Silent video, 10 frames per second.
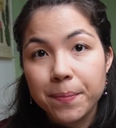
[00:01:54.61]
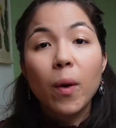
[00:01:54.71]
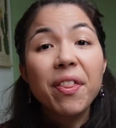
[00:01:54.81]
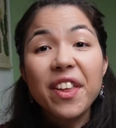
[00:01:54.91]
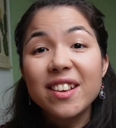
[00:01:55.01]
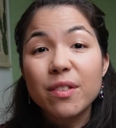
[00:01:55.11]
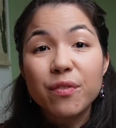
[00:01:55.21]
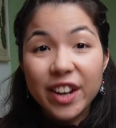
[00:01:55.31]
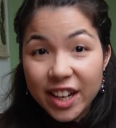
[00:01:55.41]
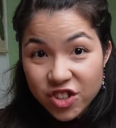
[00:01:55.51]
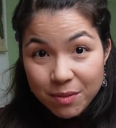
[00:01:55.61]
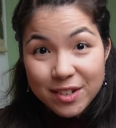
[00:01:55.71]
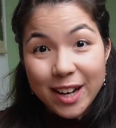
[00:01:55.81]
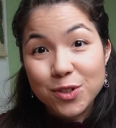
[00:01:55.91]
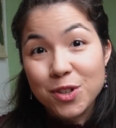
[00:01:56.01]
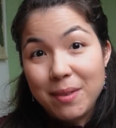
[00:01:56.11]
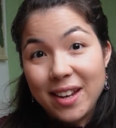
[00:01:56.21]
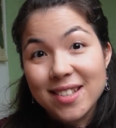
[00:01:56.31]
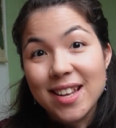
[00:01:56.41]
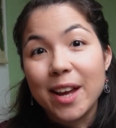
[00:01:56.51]
One thing that really jumped out to
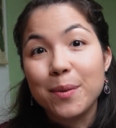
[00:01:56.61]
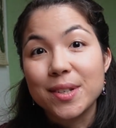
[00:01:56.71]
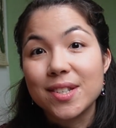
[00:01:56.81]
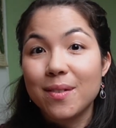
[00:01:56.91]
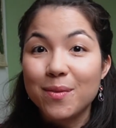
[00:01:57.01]
me as I was